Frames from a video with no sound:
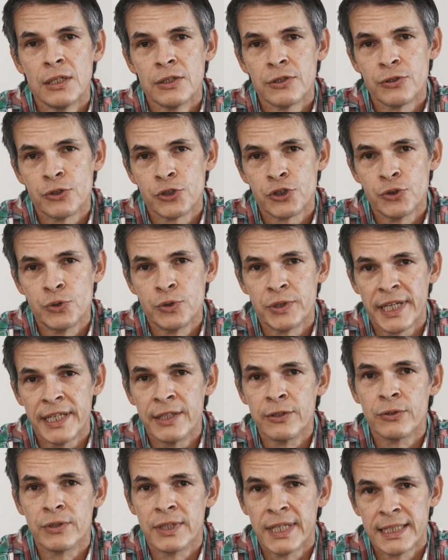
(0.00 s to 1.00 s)
to shoot
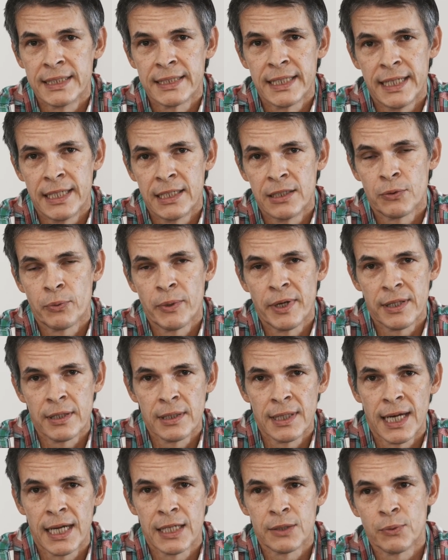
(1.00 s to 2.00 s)
into that tent where the
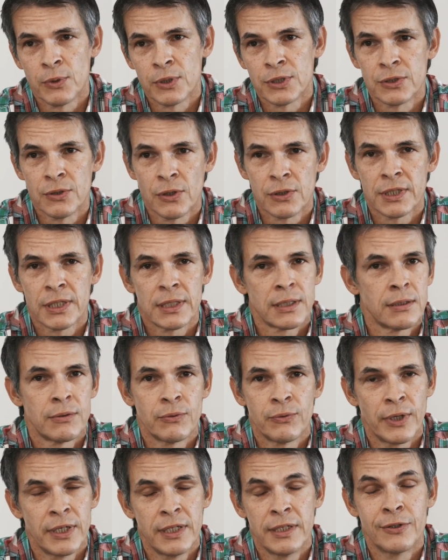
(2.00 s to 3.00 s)
light was not
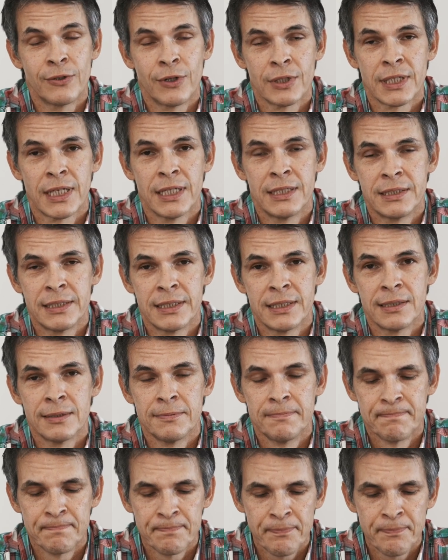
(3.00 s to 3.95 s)
ideal.